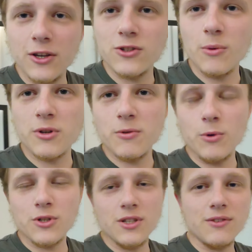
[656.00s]
Thank you so much
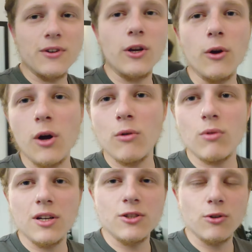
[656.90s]
for watching this video. I
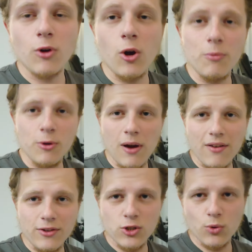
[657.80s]
really do hope you
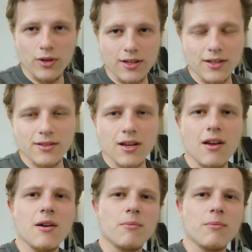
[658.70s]
have enjoyed it.